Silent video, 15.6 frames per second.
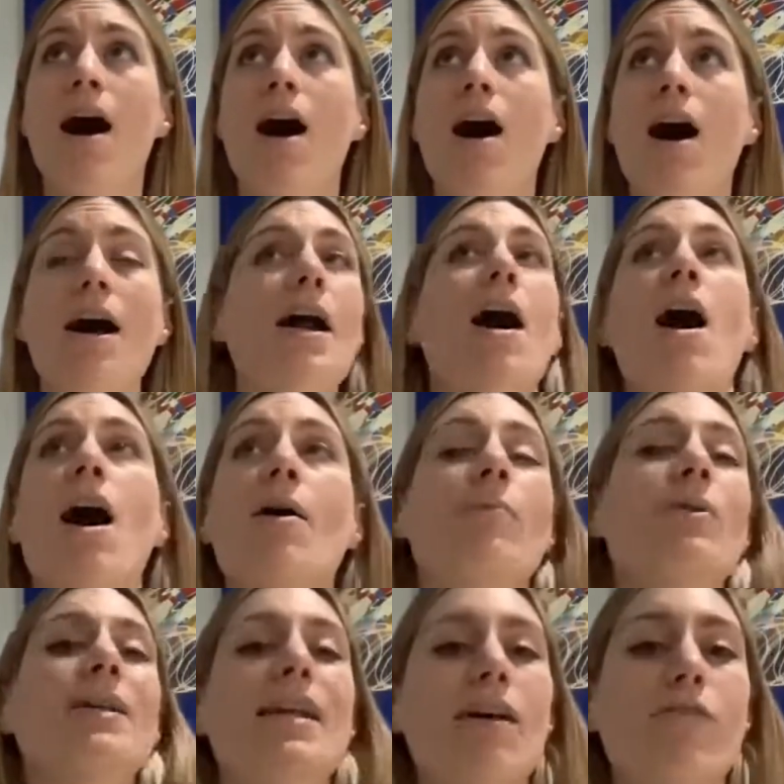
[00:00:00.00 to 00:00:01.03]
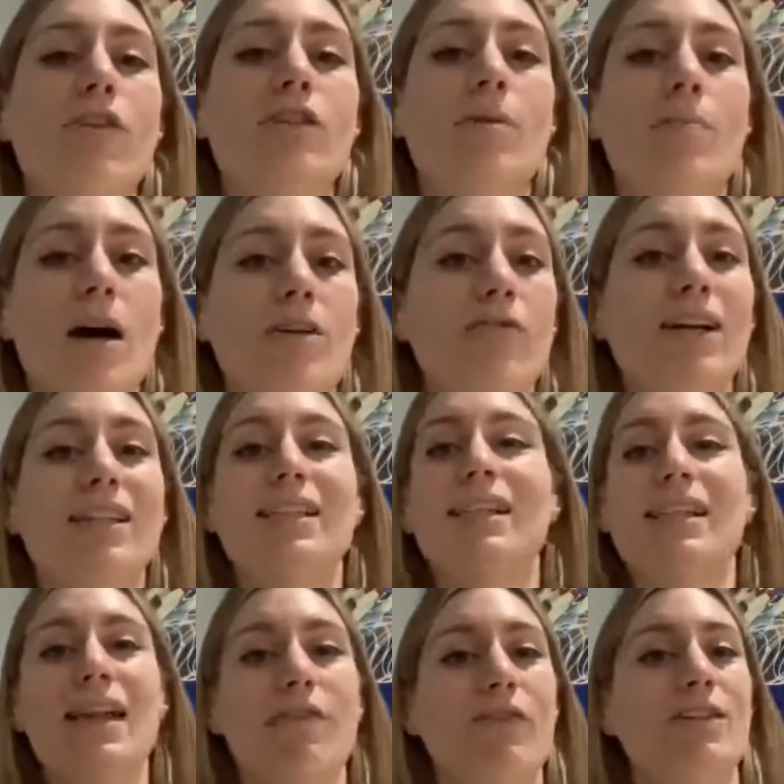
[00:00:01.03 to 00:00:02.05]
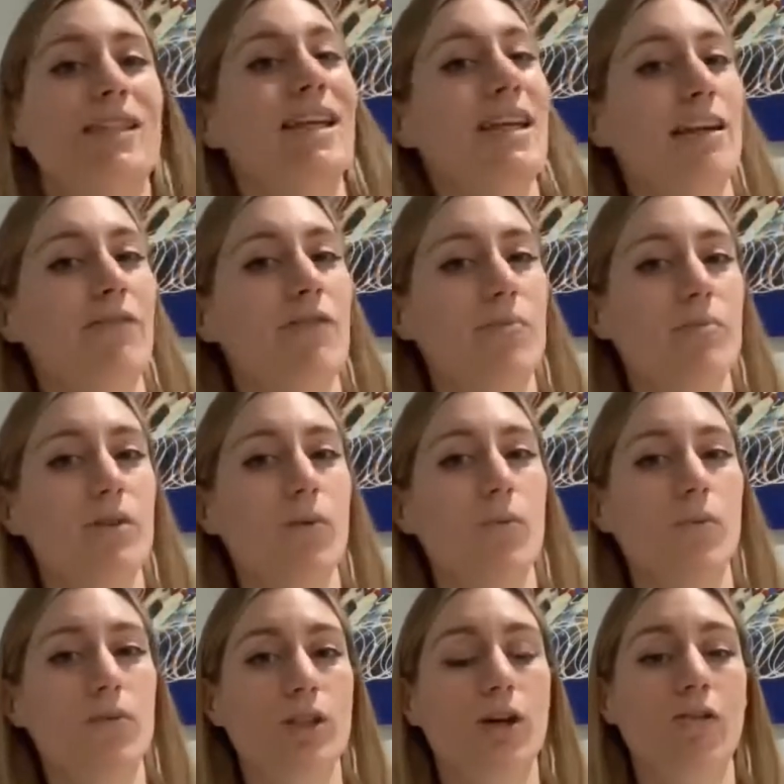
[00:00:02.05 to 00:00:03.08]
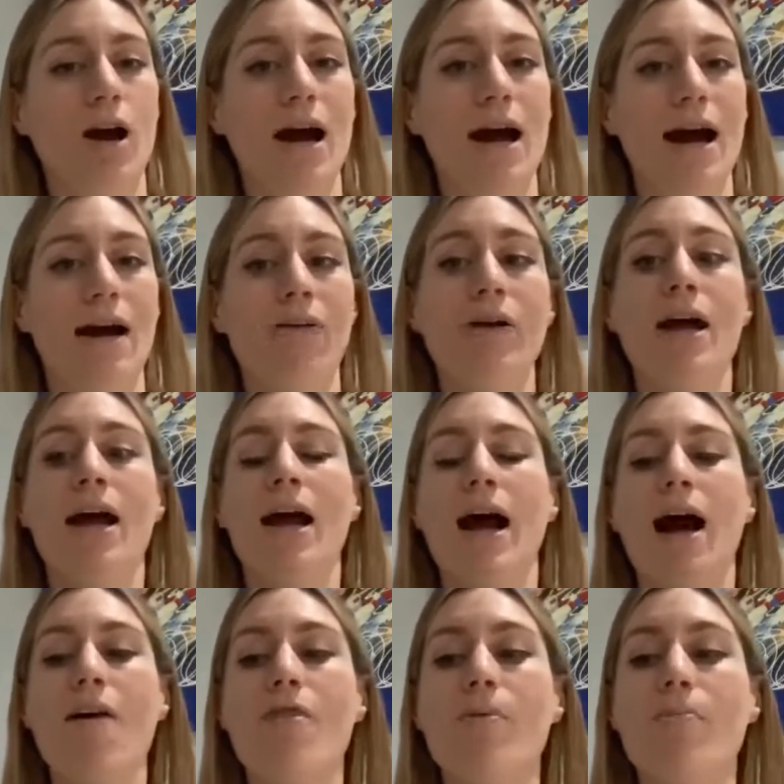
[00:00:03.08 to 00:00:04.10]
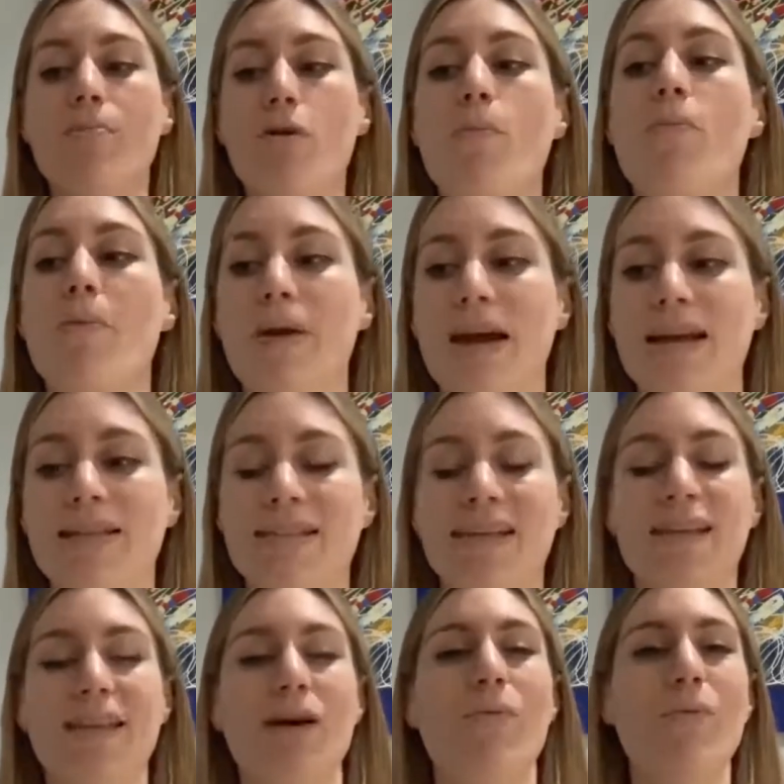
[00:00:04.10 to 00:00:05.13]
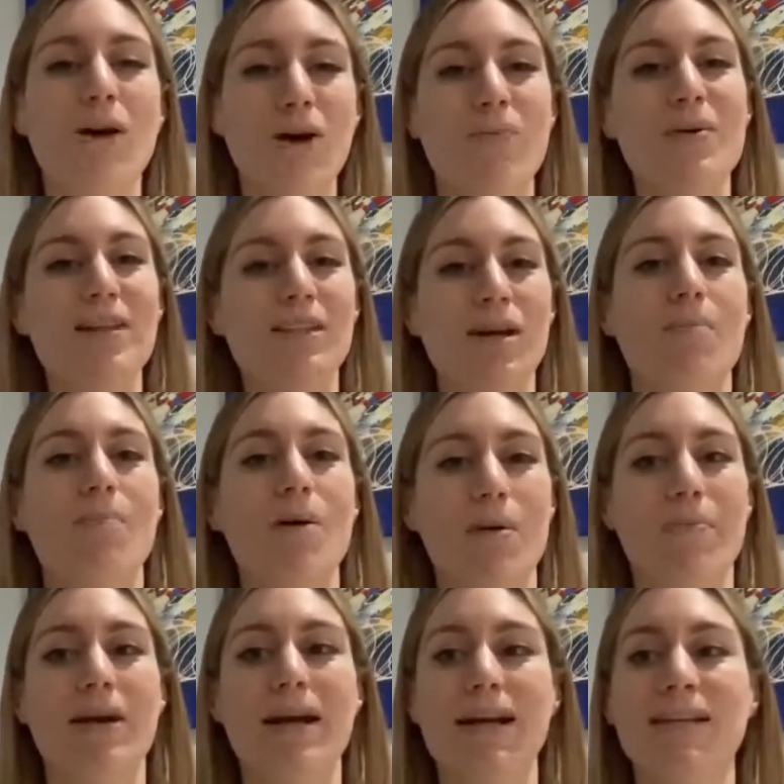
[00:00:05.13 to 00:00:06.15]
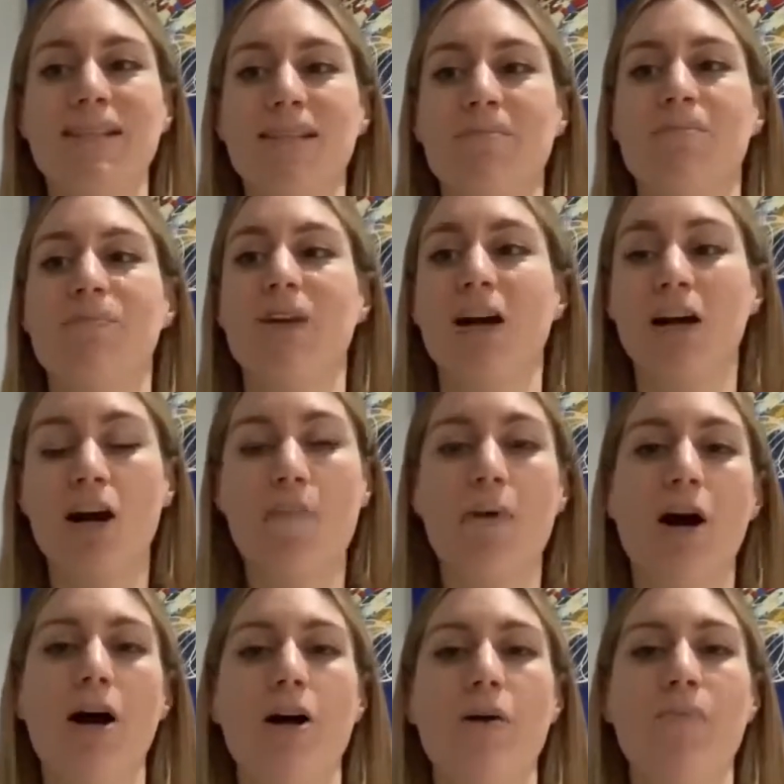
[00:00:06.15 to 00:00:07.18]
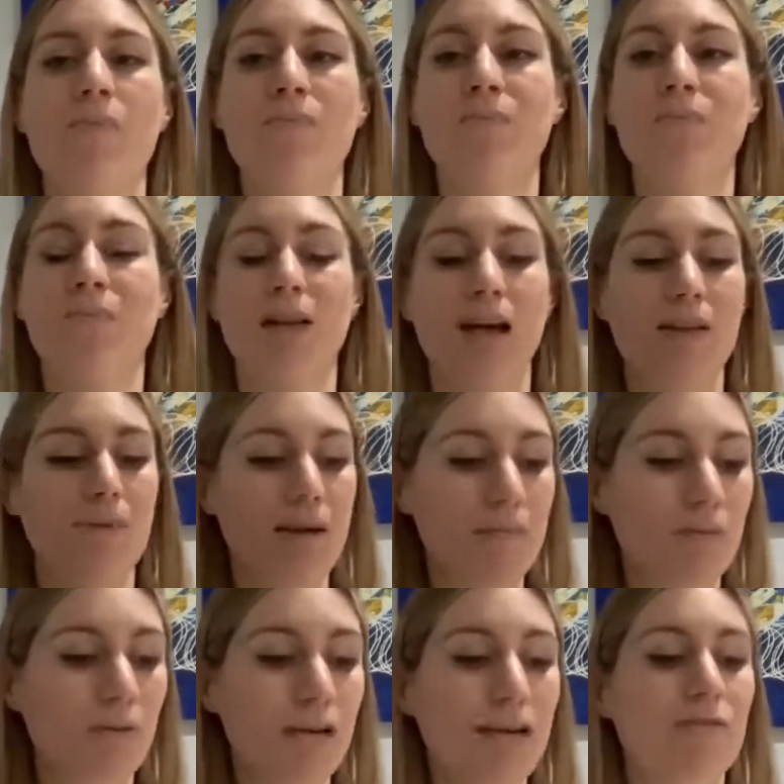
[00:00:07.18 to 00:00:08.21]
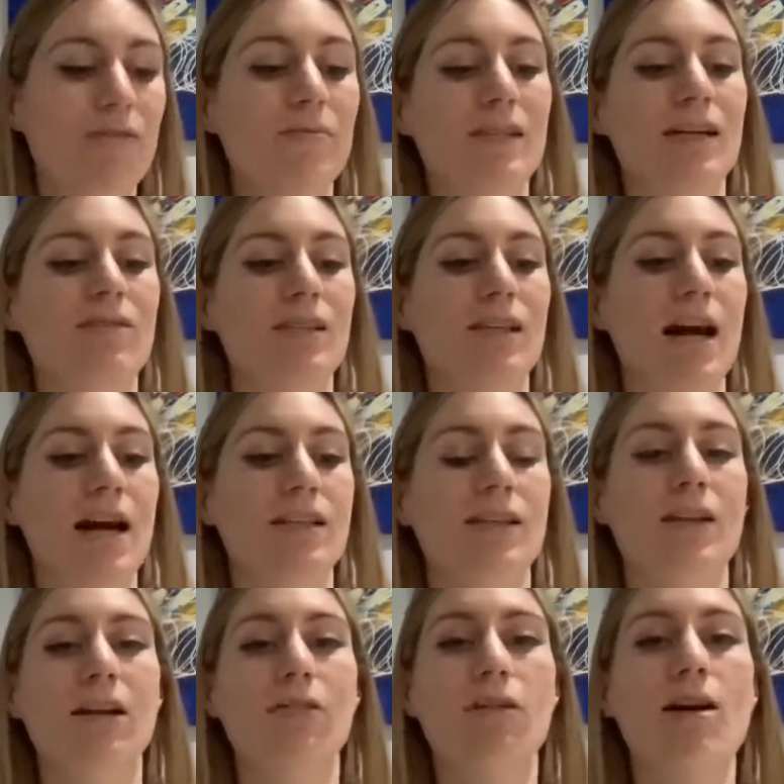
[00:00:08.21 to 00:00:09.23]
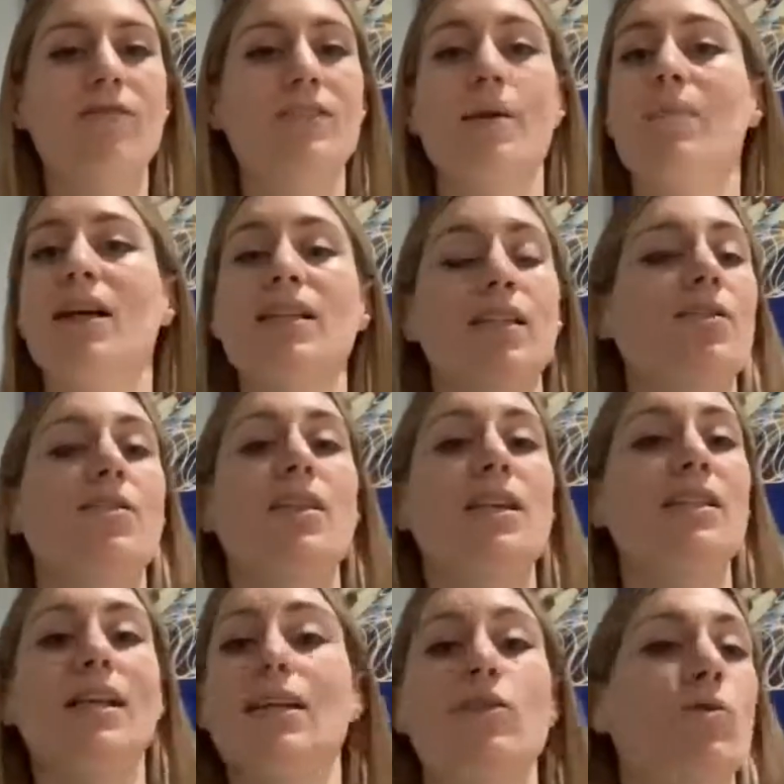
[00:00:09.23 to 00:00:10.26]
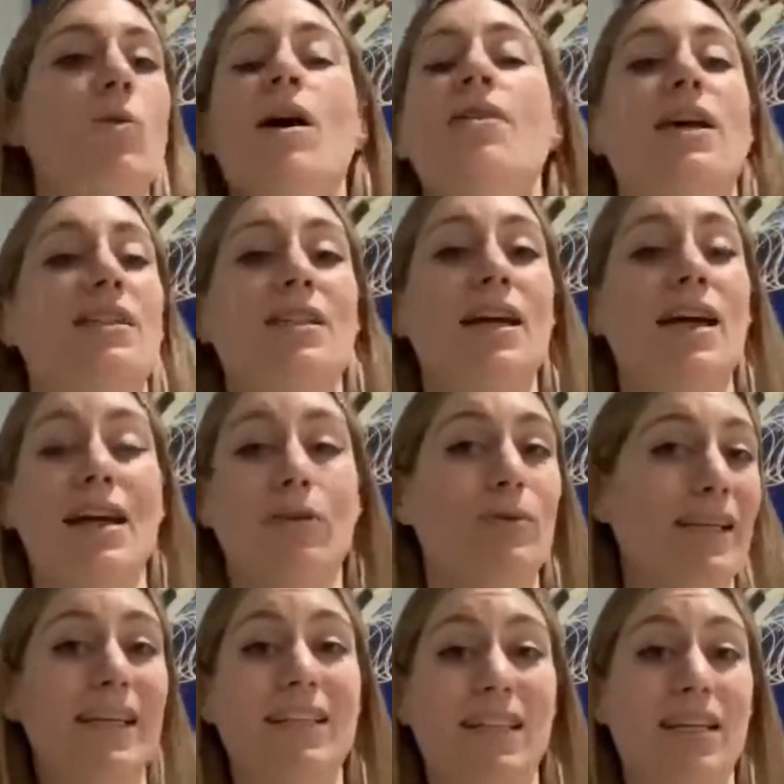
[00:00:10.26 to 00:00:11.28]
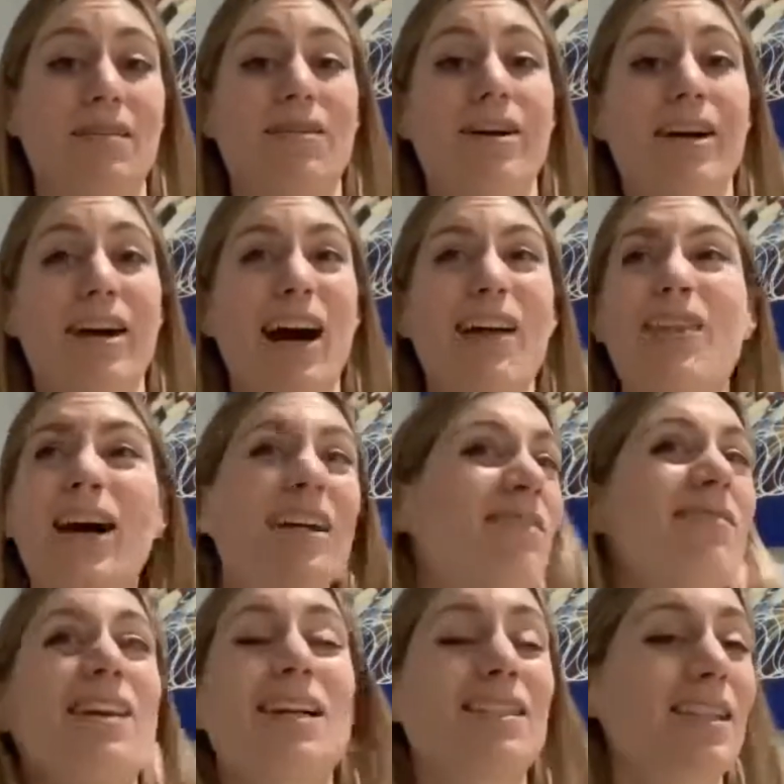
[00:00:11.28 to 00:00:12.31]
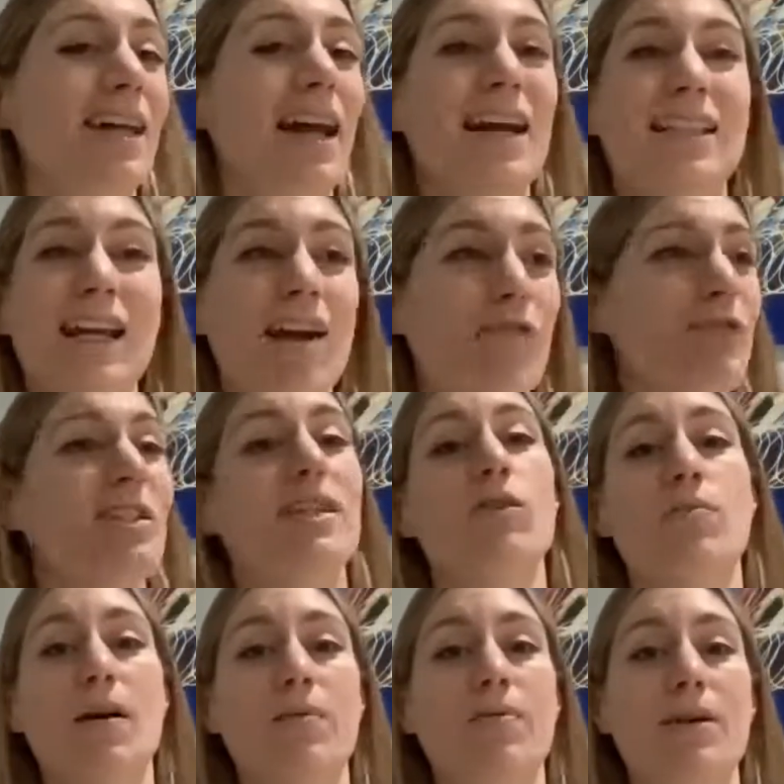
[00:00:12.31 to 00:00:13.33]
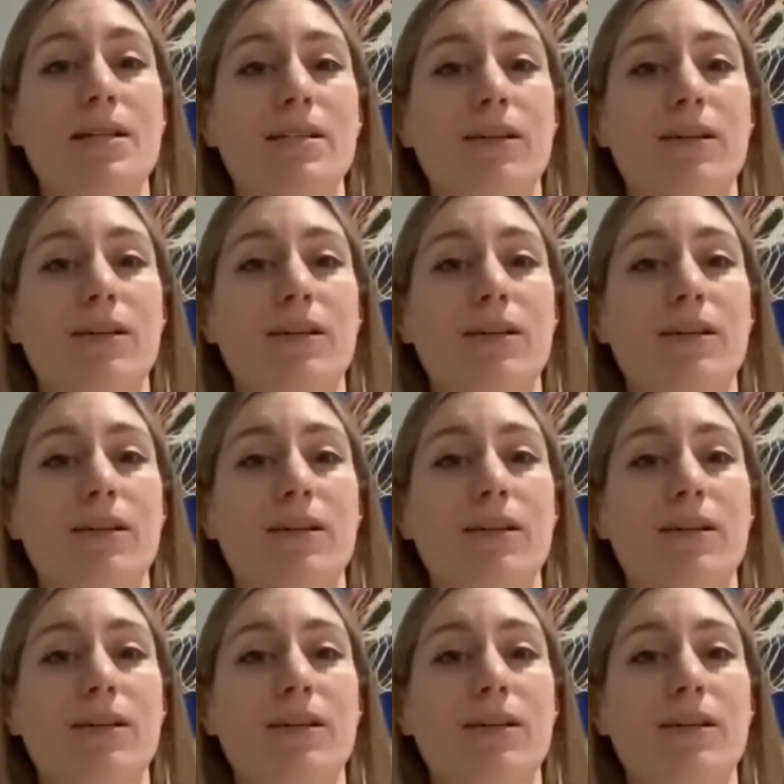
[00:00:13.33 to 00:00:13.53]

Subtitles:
I would never, so my advice is never to leave them to cry out. And the problem is, there will be some puppies that come home and the people leave them downstairs and they cry for 10 minutes and then they settle and that's it and it was easy. And that's the case. Every single puppy is